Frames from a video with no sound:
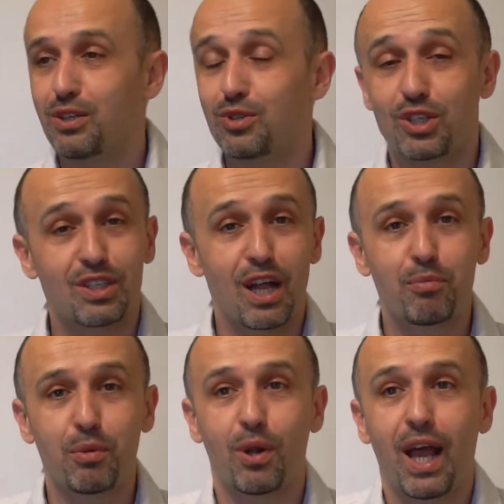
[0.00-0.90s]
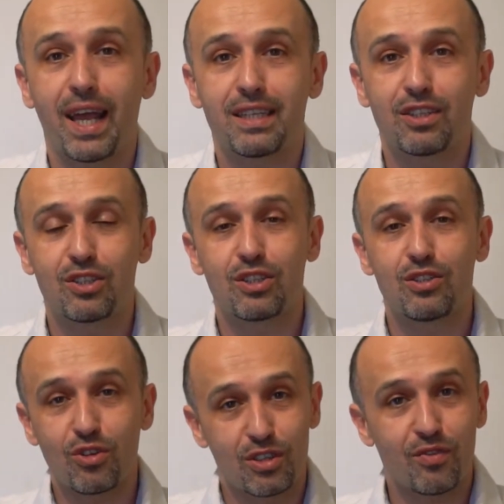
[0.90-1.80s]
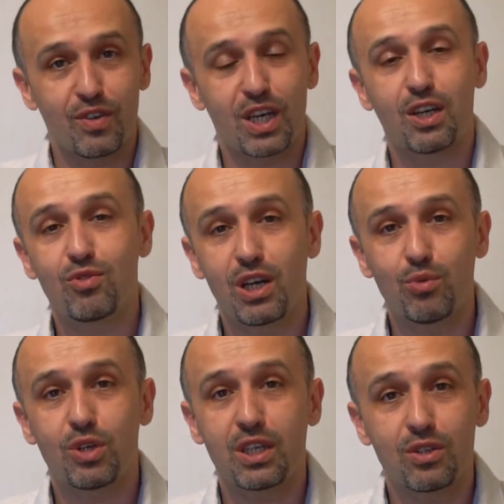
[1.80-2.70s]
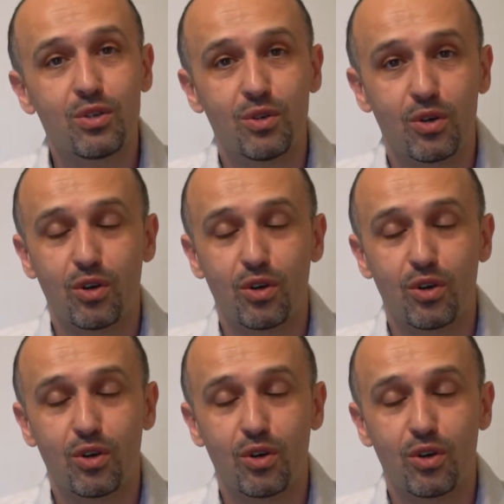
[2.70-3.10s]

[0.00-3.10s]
You just tell people, hey, this is not something I really want to do,